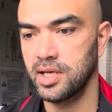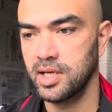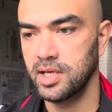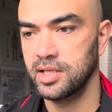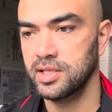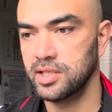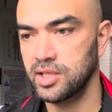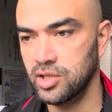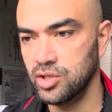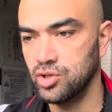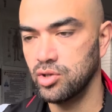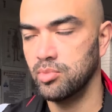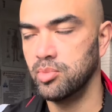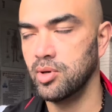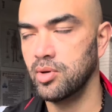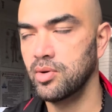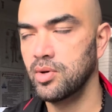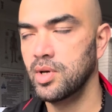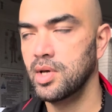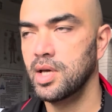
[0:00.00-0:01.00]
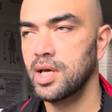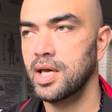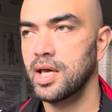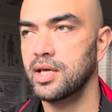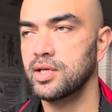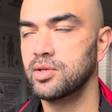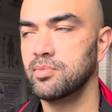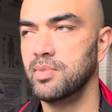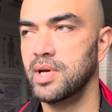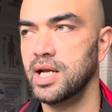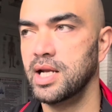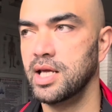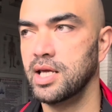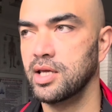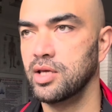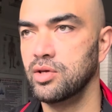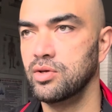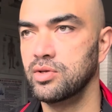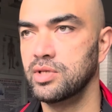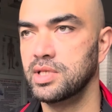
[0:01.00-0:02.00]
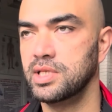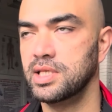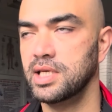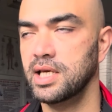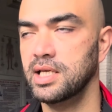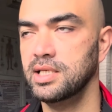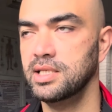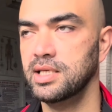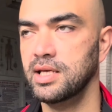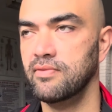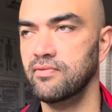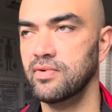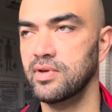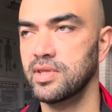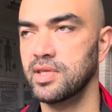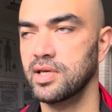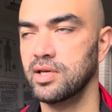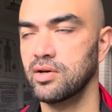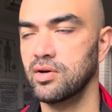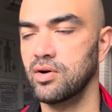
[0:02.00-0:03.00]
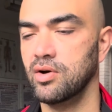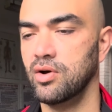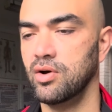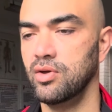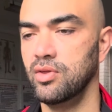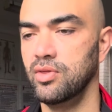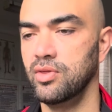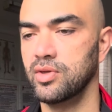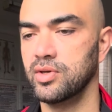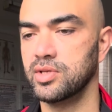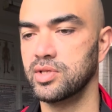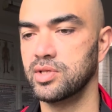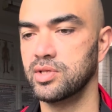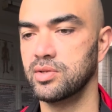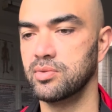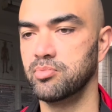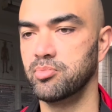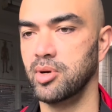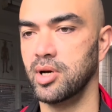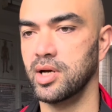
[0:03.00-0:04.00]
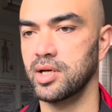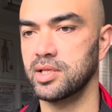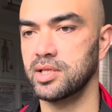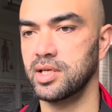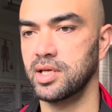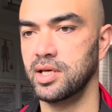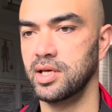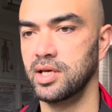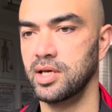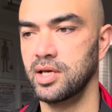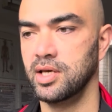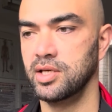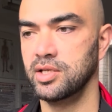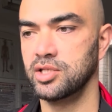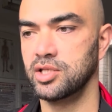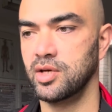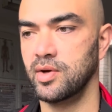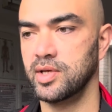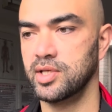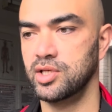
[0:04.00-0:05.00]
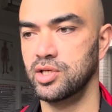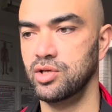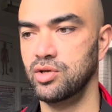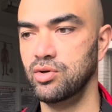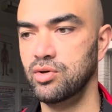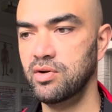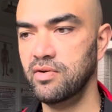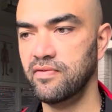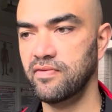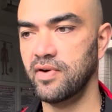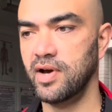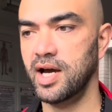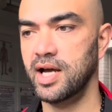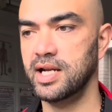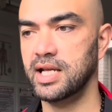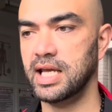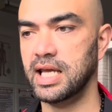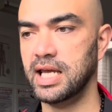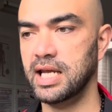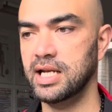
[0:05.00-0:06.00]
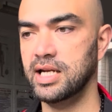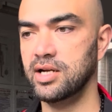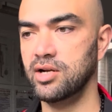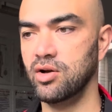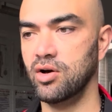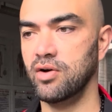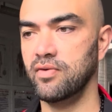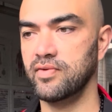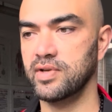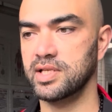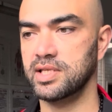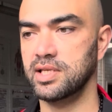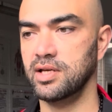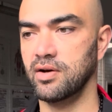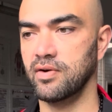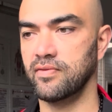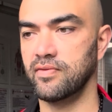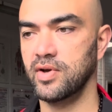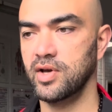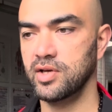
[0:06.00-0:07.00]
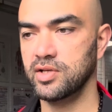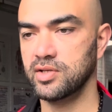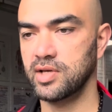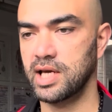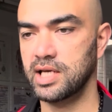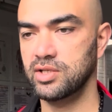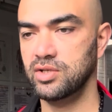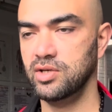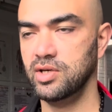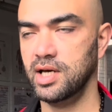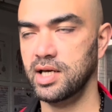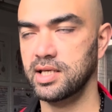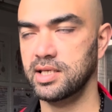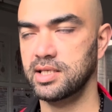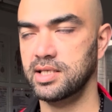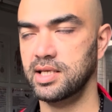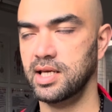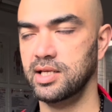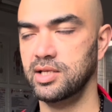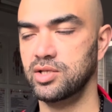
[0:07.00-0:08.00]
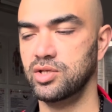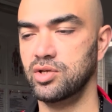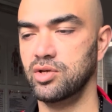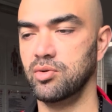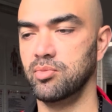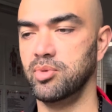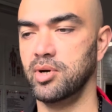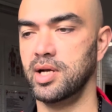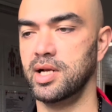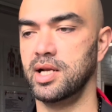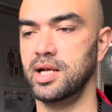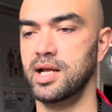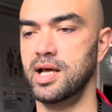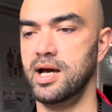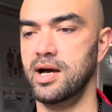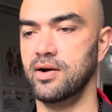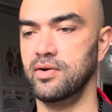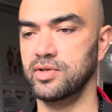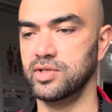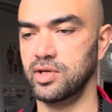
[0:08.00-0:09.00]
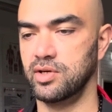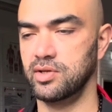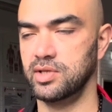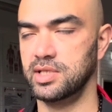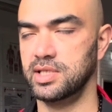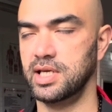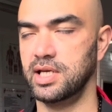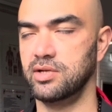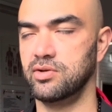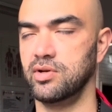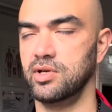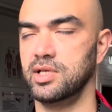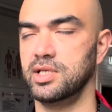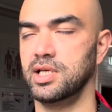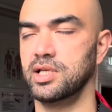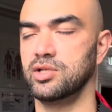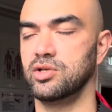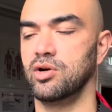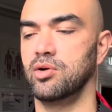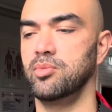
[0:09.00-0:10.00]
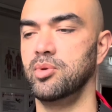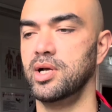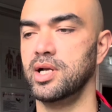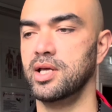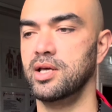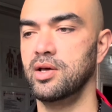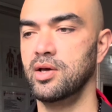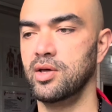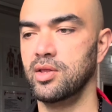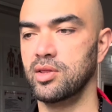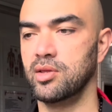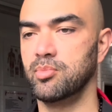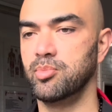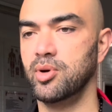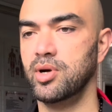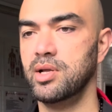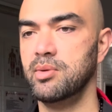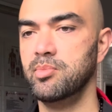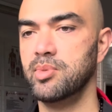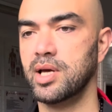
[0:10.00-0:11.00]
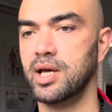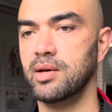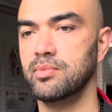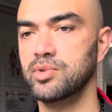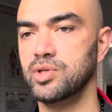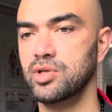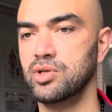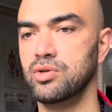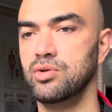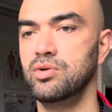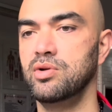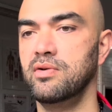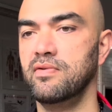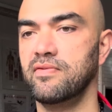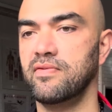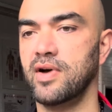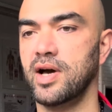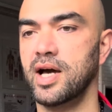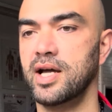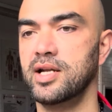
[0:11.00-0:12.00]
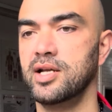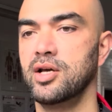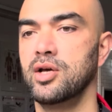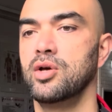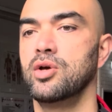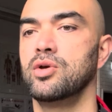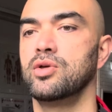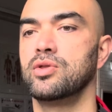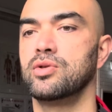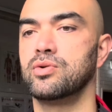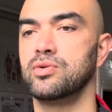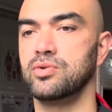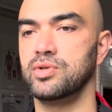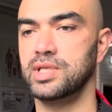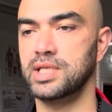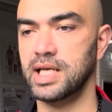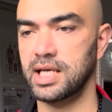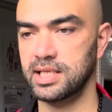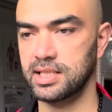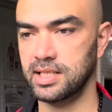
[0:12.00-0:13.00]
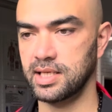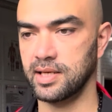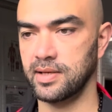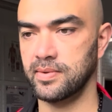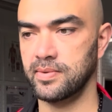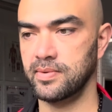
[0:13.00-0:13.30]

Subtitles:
See, Jean-Paul, it's meaning you sense everything on the spot. So it's unified in and of itself. So as you guys sense your body now, so you center and you sense your whole body, the body becomes unified through sensing.